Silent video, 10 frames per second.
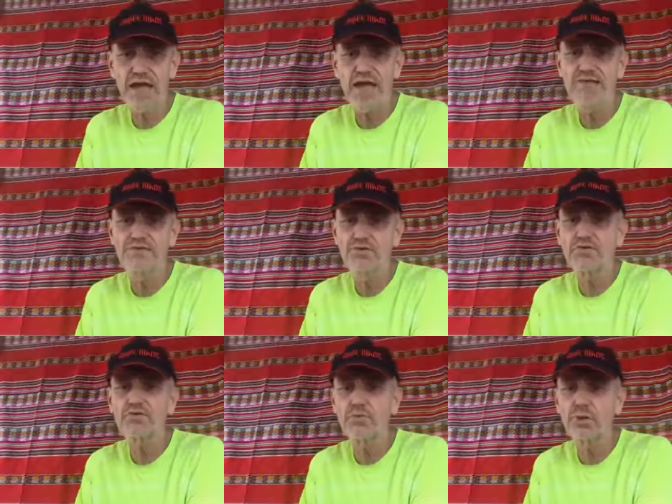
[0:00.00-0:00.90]
and
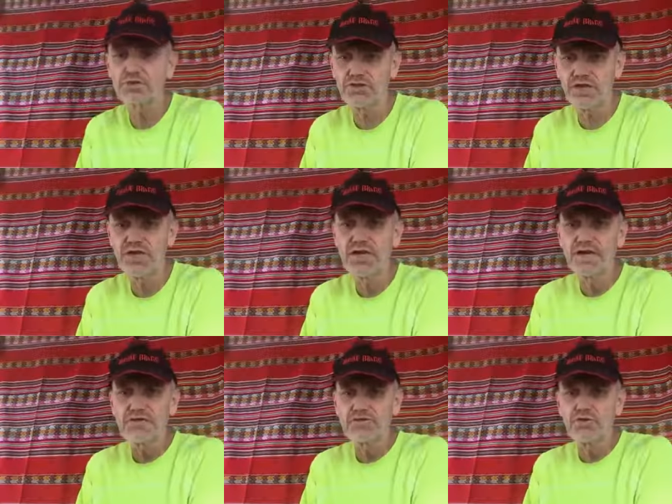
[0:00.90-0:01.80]
condor watching.
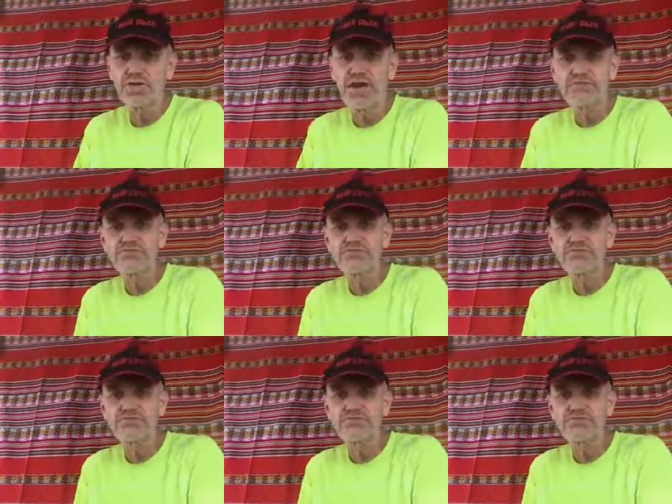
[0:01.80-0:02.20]
So they have